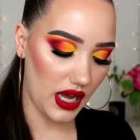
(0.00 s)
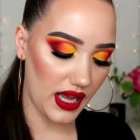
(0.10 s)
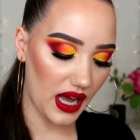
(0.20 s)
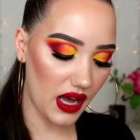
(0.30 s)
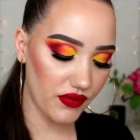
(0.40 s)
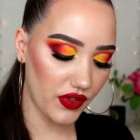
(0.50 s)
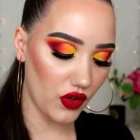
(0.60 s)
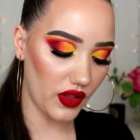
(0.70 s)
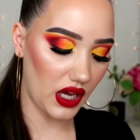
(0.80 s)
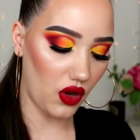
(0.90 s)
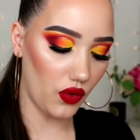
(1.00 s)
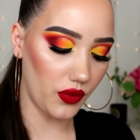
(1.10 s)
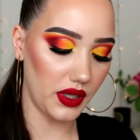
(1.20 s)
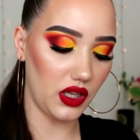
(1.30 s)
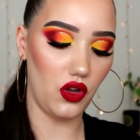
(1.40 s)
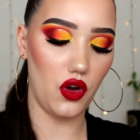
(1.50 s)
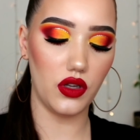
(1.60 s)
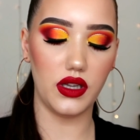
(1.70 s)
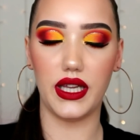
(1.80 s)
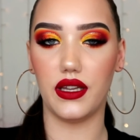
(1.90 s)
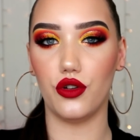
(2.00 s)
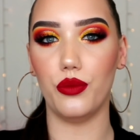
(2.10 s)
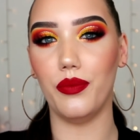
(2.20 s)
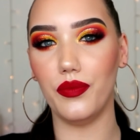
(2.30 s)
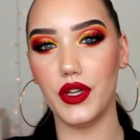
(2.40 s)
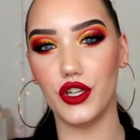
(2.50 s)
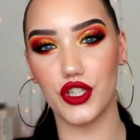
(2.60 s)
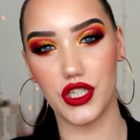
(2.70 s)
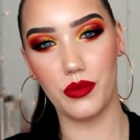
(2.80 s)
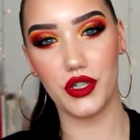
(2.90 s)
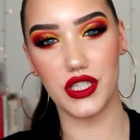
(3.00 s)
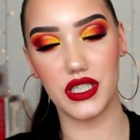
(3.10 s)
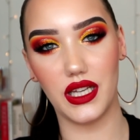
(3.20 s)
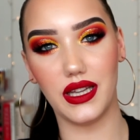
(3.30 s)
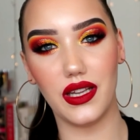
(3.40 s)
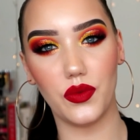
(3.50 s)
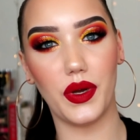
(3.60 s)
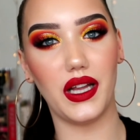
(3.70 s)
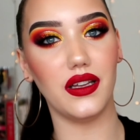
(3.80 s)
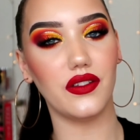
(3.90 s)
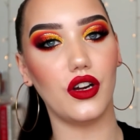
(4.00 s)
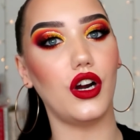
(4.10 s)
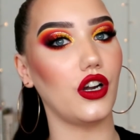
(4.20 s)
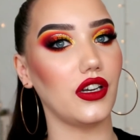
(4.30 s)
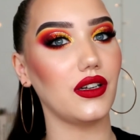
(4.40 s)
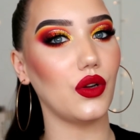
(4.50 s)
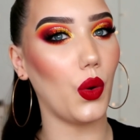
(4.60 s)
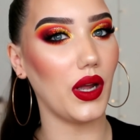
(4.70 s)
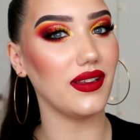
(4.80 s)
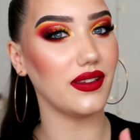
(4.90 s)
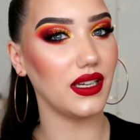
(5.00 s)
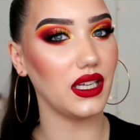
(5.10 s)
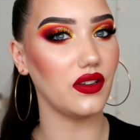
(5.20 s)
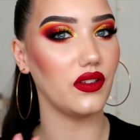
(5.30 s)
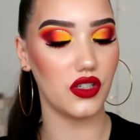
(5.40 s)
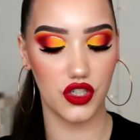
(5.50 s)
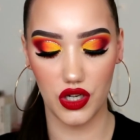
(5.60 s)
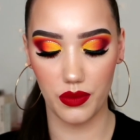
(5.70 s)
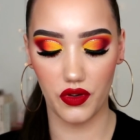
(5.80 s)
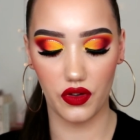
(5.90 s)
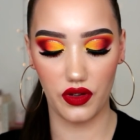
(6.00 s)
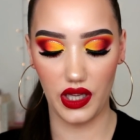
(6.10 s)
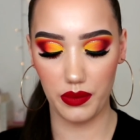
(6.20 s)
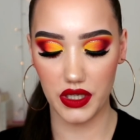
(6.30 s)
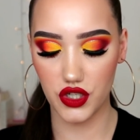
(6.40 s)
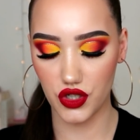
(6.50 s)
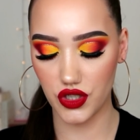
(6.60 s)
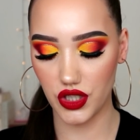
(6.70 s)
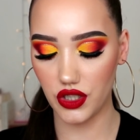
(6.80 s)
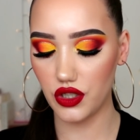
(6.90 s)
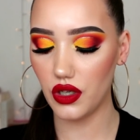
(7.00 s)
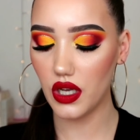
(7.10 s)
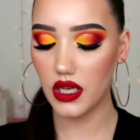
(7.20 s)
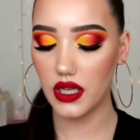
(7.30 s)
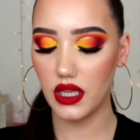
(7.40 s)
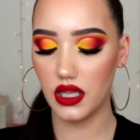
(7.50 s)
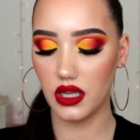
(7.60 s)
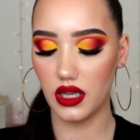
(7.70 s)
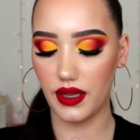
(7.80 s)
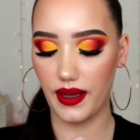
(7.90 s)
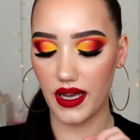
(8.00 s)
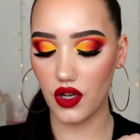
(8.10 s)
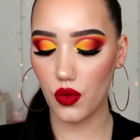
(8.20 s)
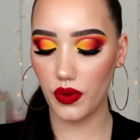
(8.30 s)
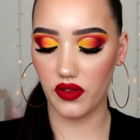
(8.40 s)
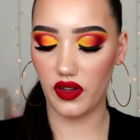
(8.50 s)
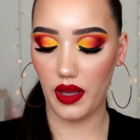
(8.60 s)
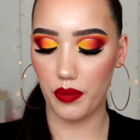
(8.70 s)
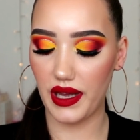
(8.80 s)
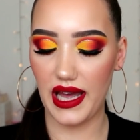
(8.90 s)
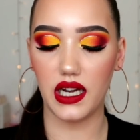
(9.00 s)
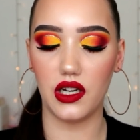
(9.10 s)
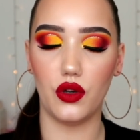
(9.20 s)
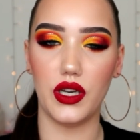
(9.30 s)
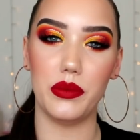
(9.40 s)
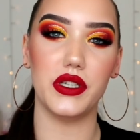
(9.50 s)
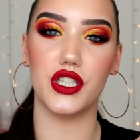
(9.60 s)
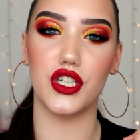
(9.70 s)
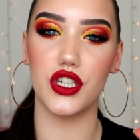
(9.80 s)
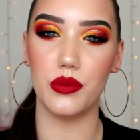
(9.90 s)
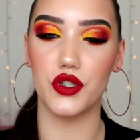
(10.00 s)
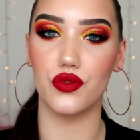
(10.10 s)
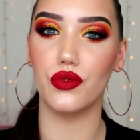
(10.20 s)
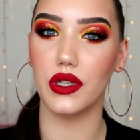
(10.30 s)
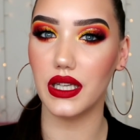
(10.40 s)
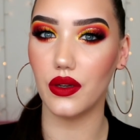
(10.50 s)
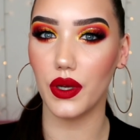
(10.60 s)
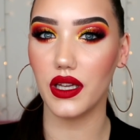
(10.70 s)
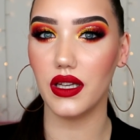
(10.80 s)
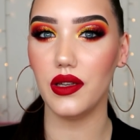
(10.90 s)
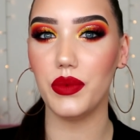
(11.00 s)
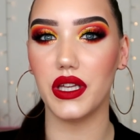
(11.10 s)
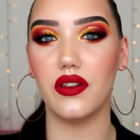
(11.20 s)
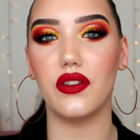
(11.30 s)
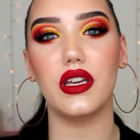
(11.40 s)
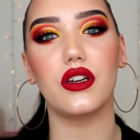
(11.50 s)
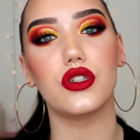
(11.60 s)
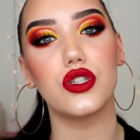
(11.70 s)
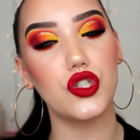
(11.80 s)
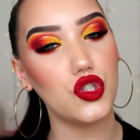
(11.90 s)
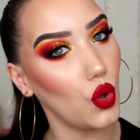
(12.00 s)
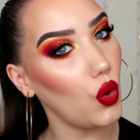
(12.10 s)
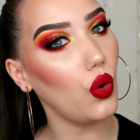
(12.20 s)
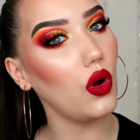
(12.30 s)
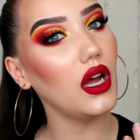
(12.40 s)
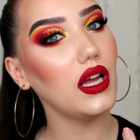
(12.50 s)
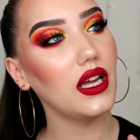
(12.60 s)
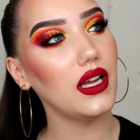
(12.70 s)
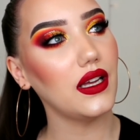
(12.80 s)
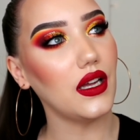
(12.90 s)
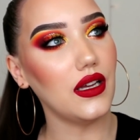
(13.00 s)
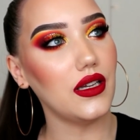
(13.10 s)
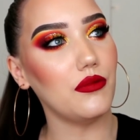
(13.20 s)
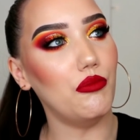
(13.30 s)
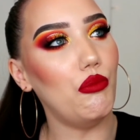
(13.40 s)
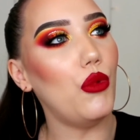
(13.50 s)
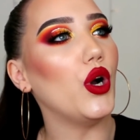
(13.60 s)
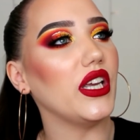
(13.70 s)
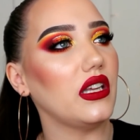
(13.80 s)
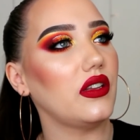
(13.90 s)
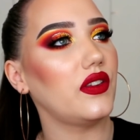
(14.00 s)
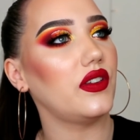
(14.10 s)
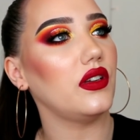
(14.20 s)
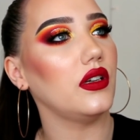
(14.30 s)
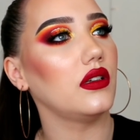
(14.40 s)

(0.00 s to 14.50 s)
I have thought that all the way along, like their shimmers in these palettes aren't quite as nice as the shimmers ABH usually do. I always hit pan on ABH's shimmers really quickly because they are so moist,